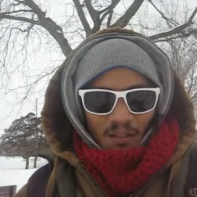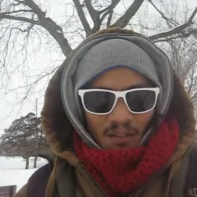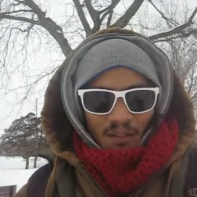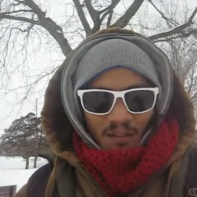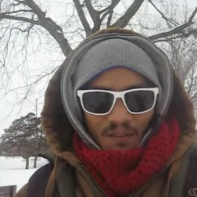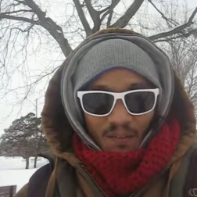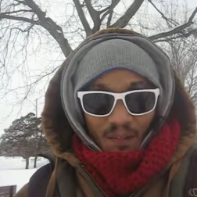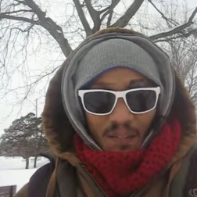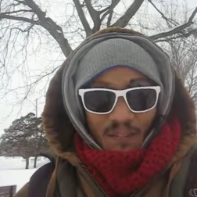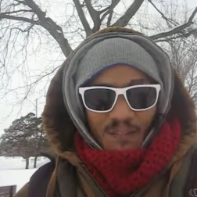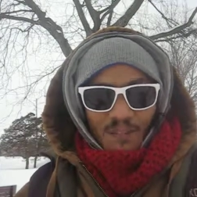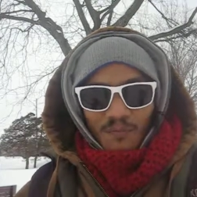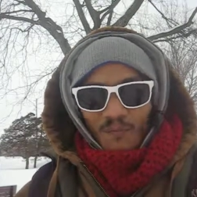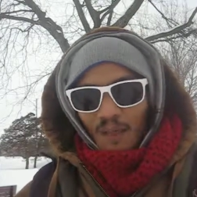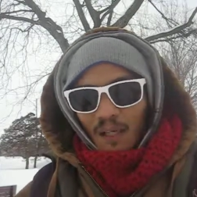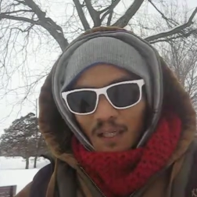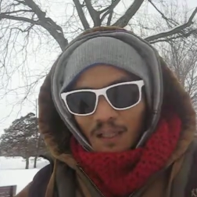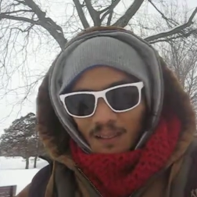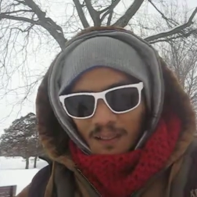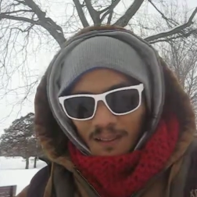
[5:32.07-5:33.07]
thus
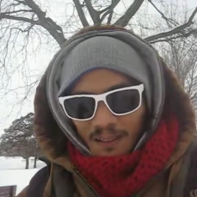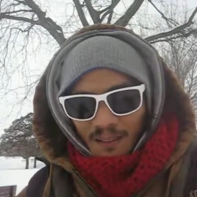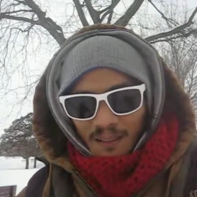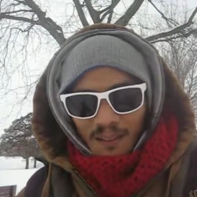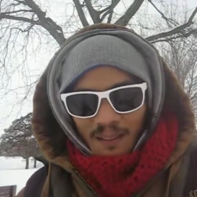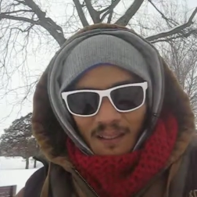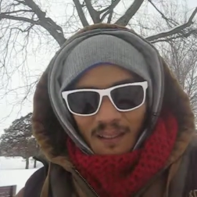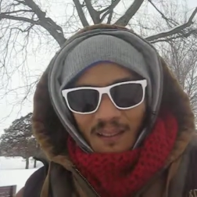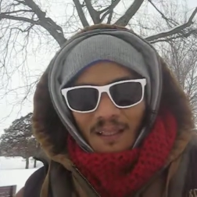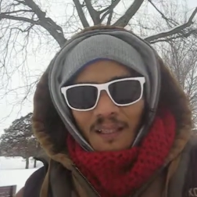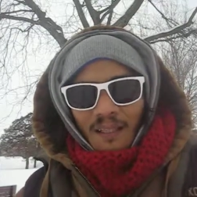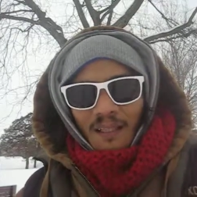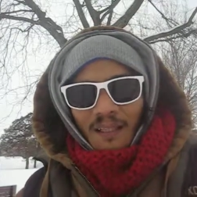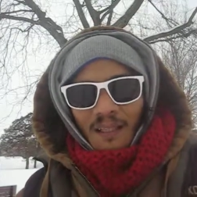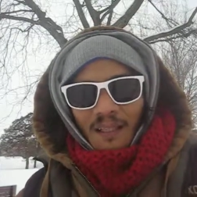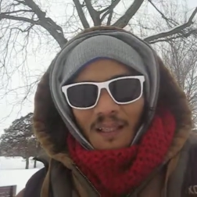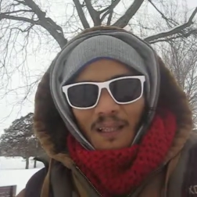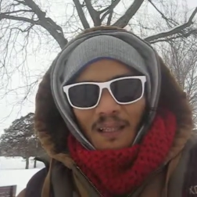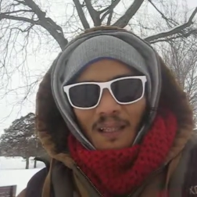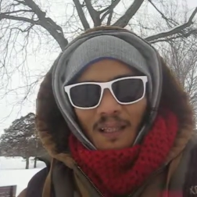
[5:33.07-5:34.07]
far
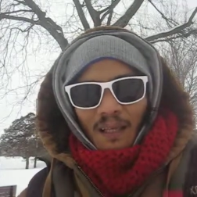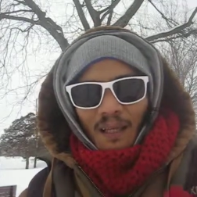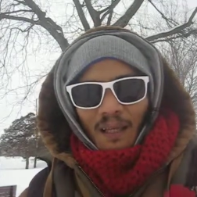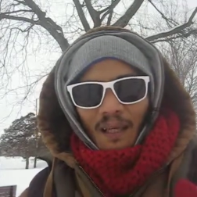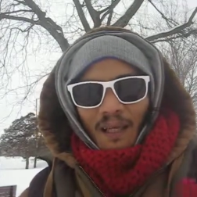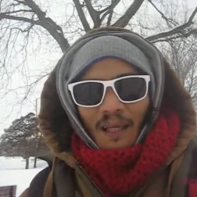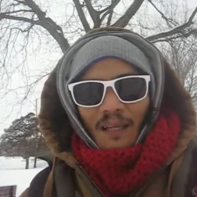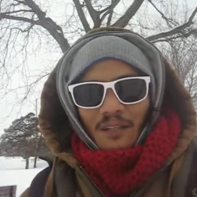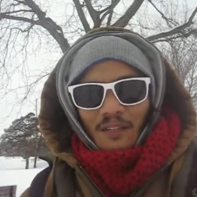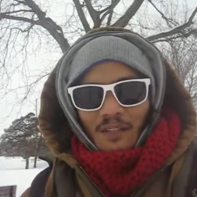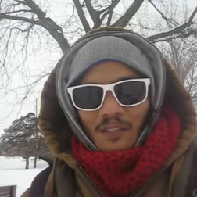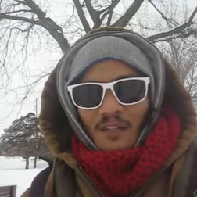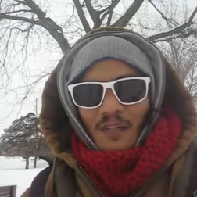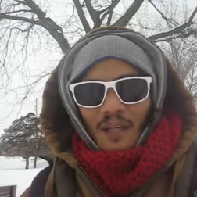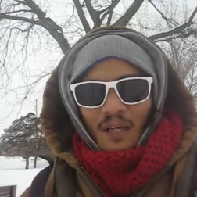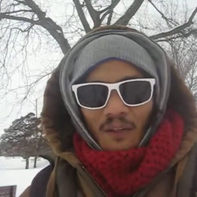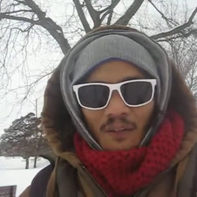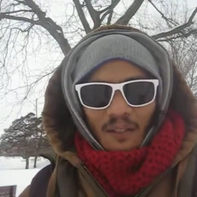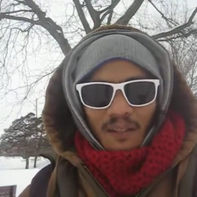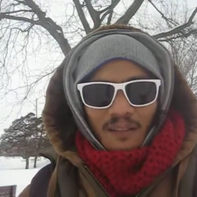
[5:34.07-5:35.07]
and
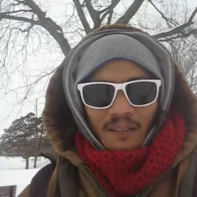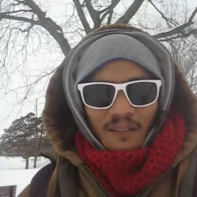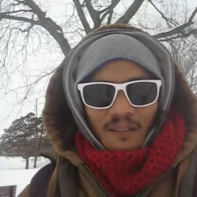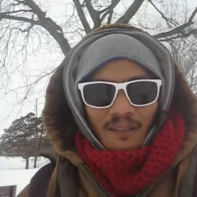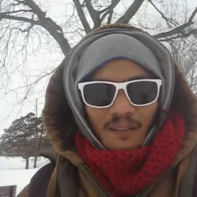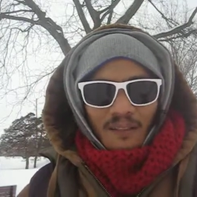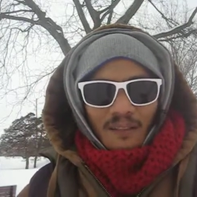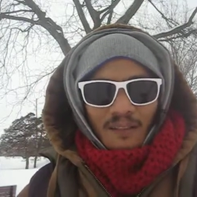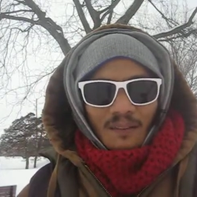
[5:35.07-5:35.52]
share it